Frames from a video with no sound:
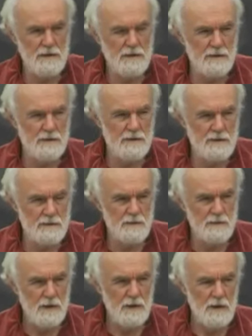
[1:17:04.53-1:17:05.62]
as to
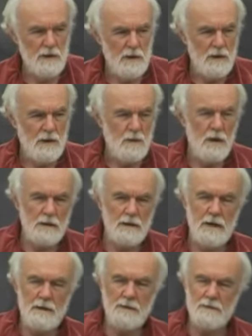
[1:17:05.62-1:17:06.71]
what
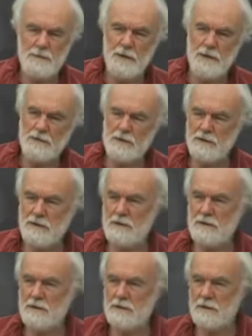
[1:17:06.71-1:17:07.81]
kinds of
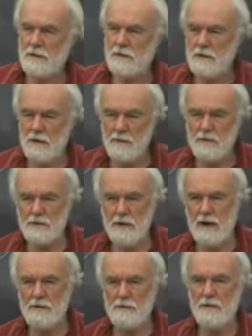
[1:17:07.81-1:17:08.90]
processes uh, are we
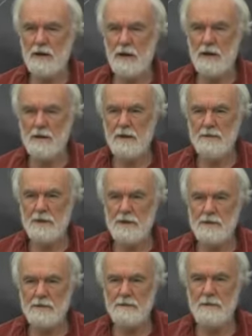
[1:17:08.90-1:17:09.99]
surrounded by? I
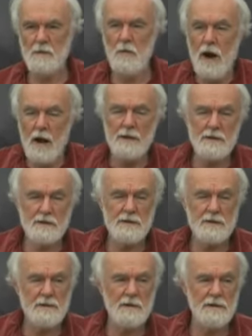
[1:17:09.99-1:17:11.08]
mean, why
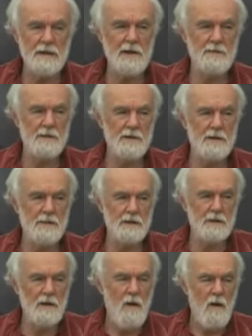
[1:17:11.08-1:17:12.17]
certain things happen? I
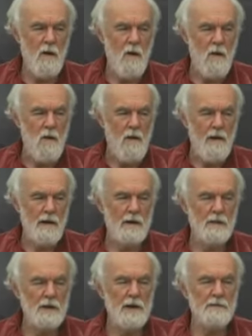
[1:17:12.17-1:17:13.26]
mean, uh,
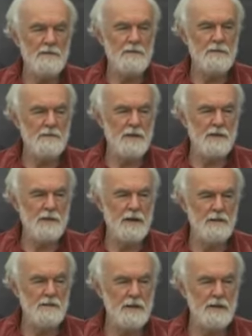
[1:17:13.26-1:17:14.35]
when I first
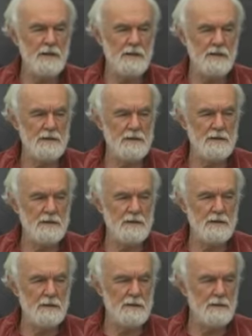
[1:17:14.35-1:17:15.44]
kind of read this uh,
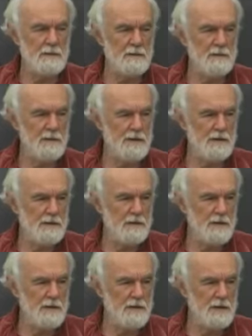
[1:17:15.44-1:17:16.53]
uh, many
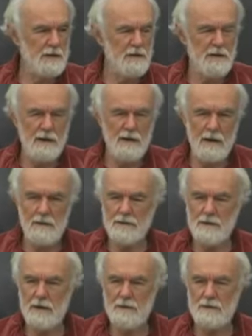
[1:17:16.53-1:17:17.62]
years ago, I, I,
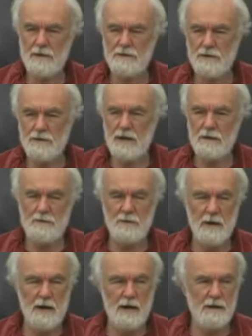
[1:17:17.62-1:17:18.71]
was kind of so struck
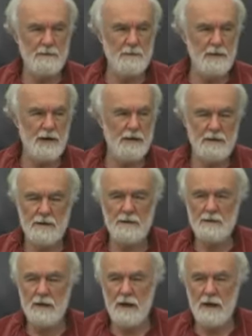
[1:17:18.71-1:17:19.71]
by, by things